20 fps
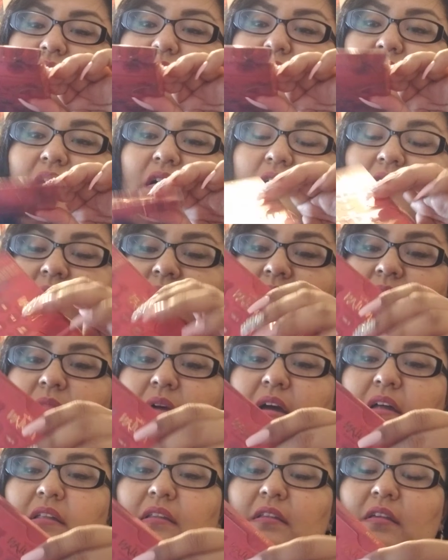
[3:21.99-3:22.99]

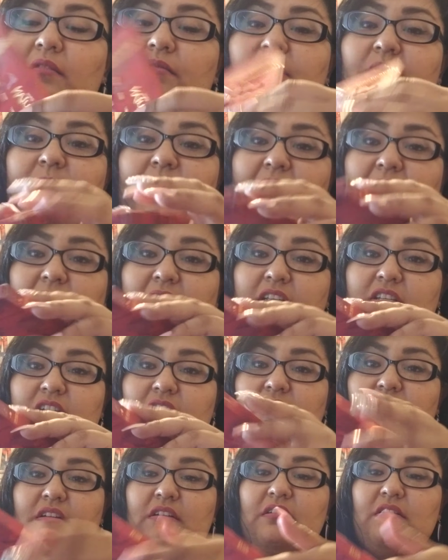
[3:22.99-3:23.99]
I love the
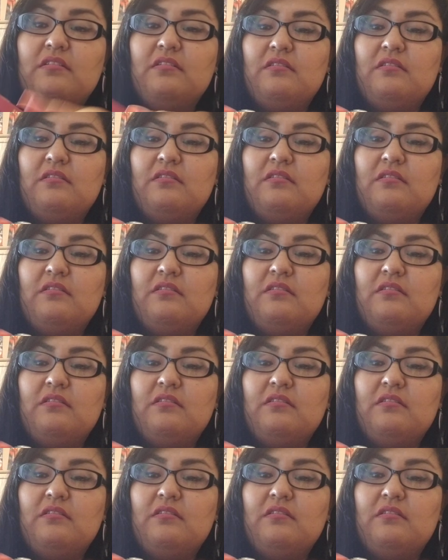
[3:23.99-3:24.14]
packaging.